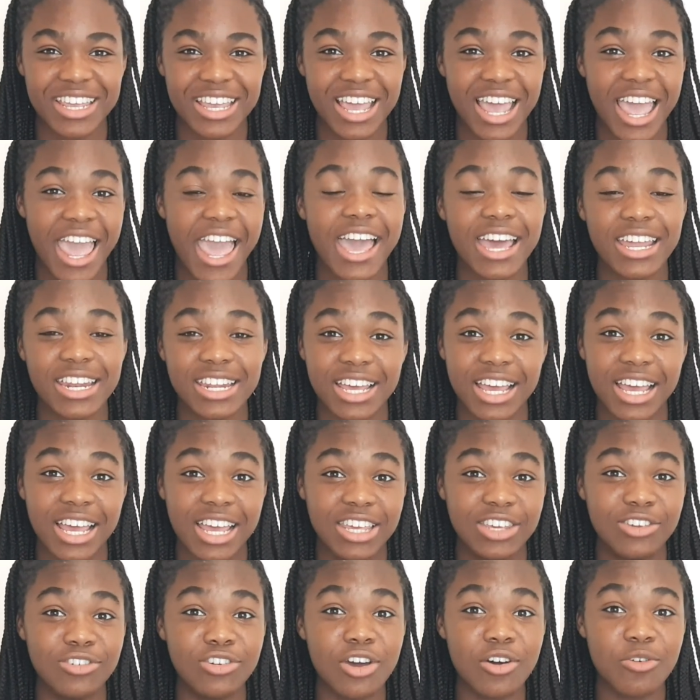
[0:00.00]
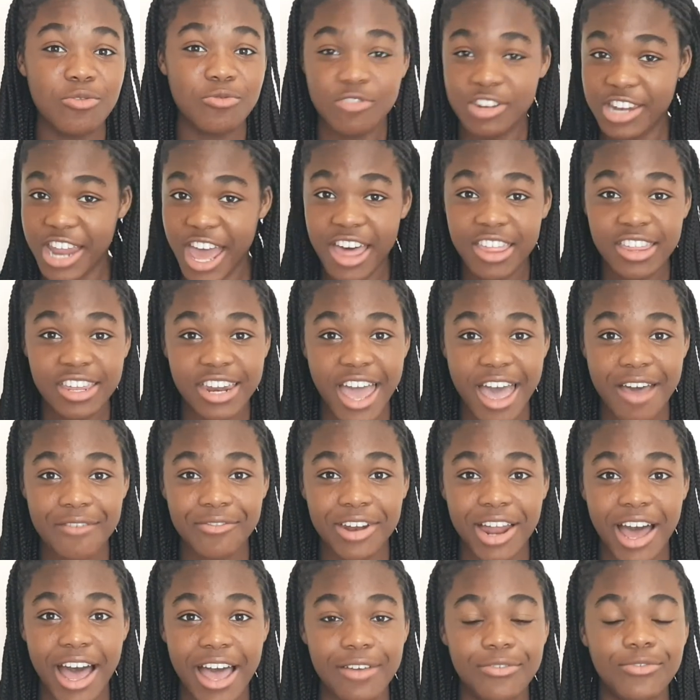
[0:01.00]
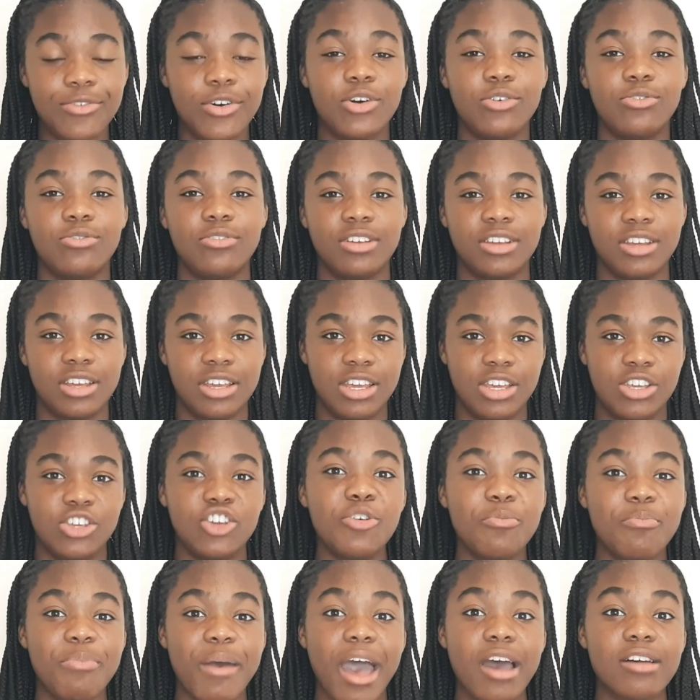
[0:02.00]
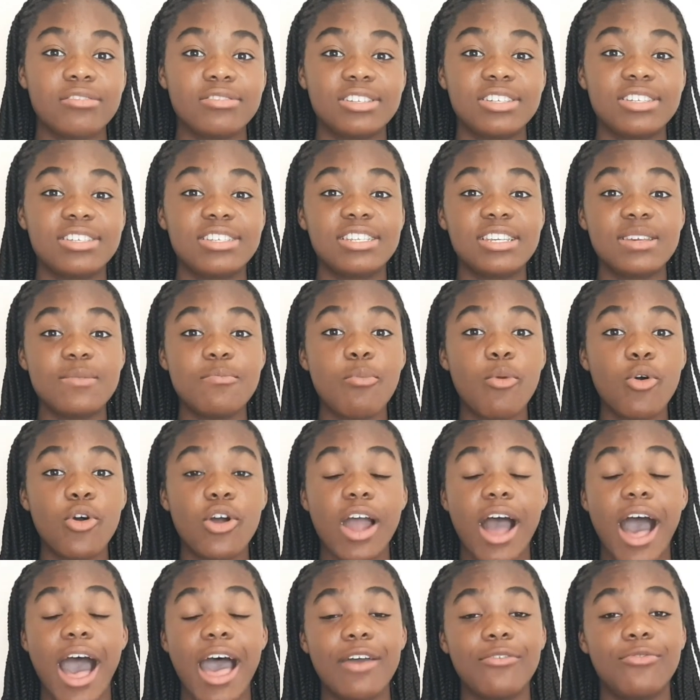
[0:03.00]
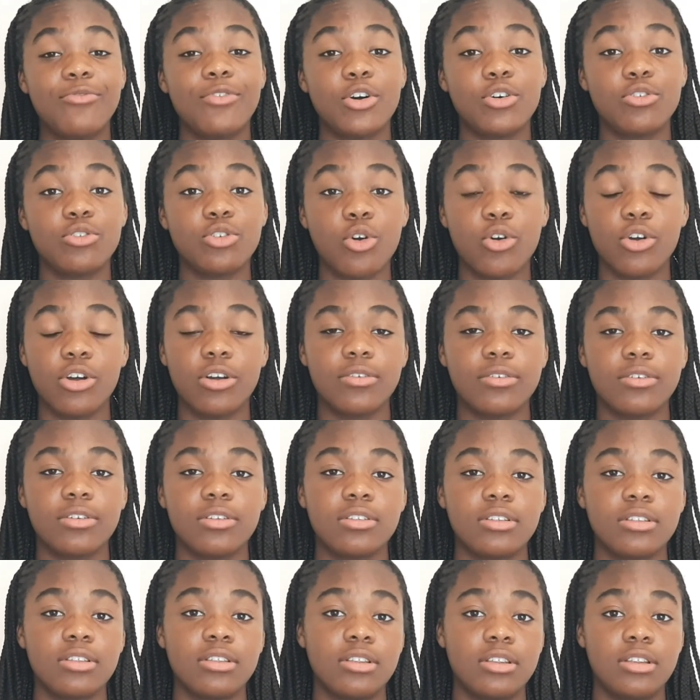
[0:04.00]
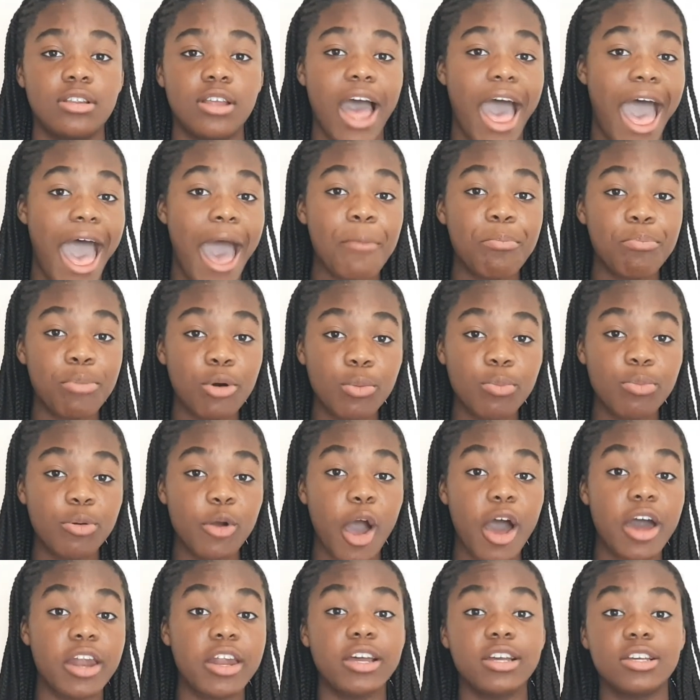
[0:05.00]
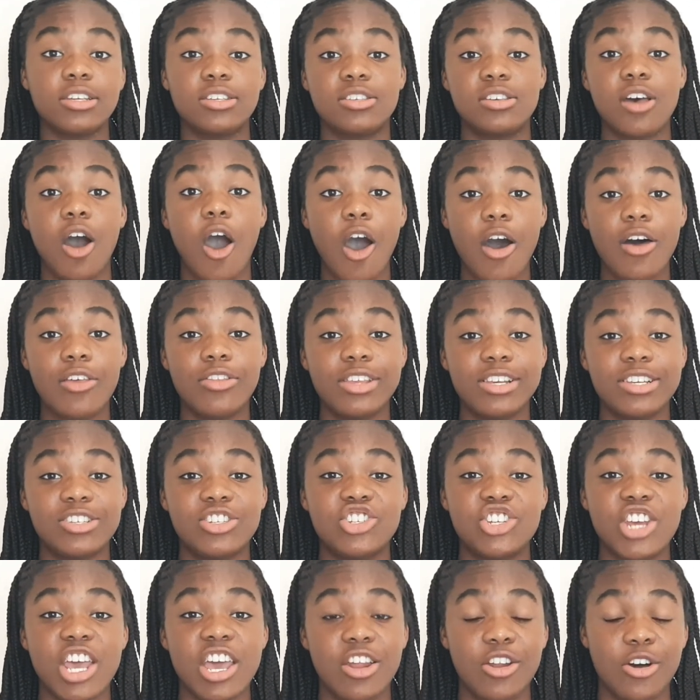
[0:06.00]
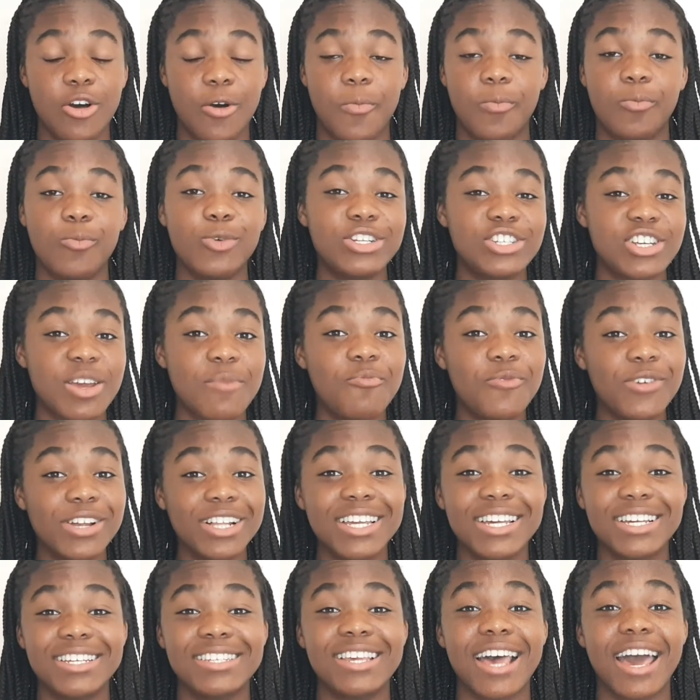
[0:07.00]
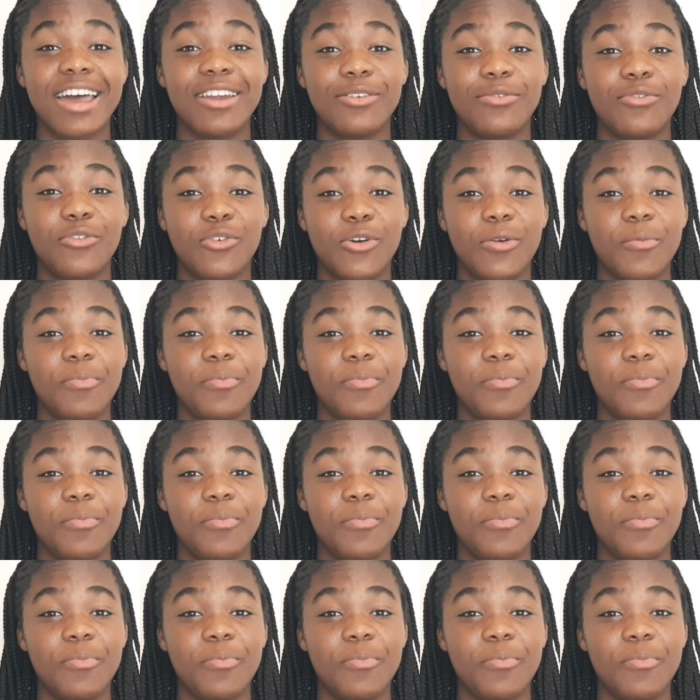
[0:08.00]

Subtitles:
And, now that I have an iPhone, you're bound to see more iPhone or Apple products on this channel, which I'm really excited for.